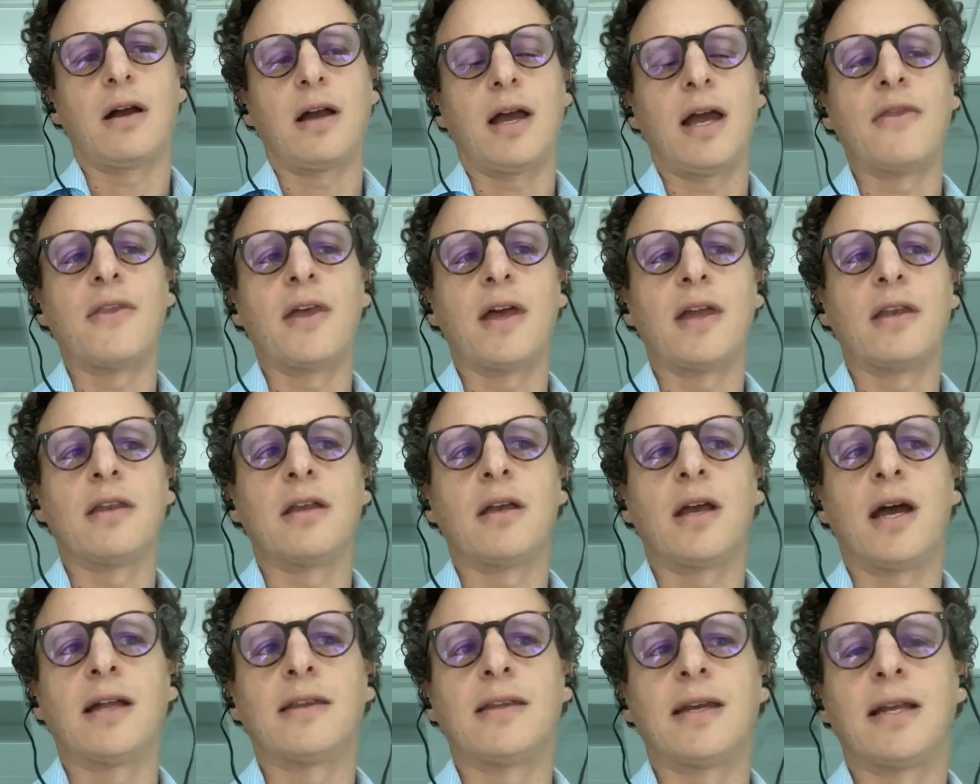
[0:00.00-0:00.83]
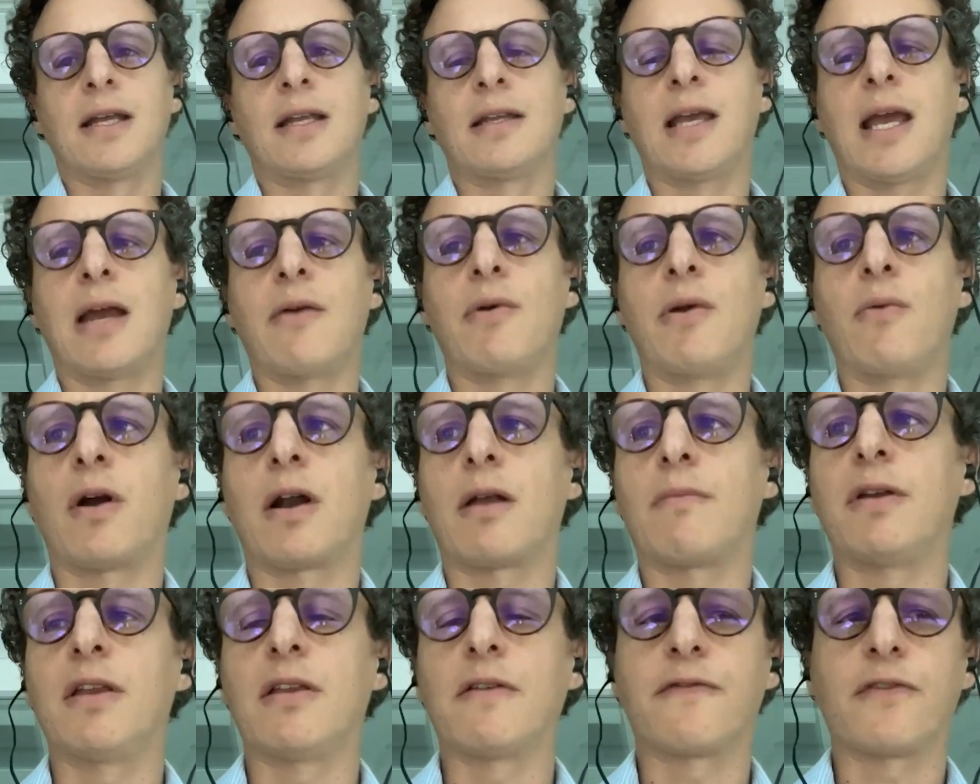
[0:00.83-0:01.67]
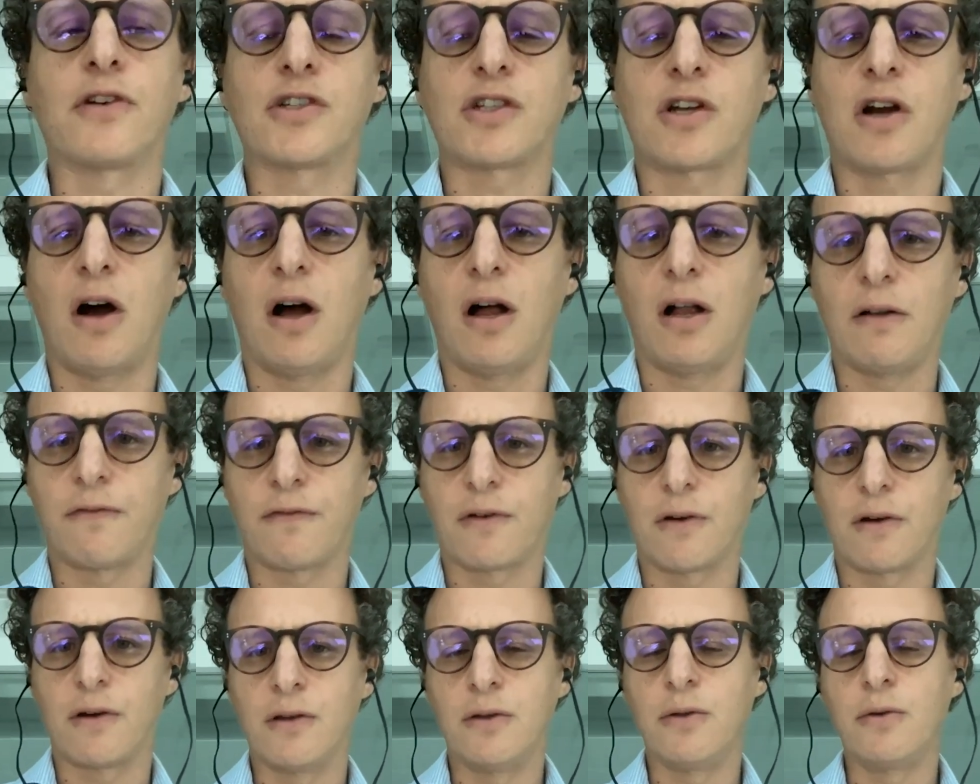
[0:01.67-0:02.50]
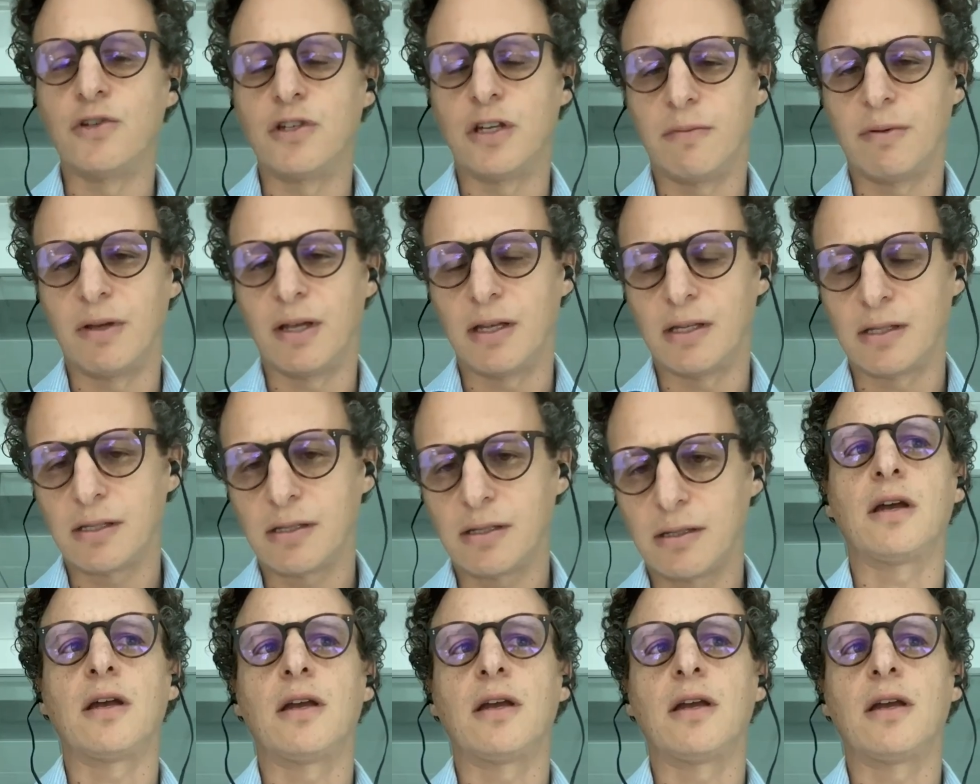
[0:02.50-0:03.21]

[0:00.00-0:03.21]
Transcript: And then at the end of the day, we want to be the first call for new GPs.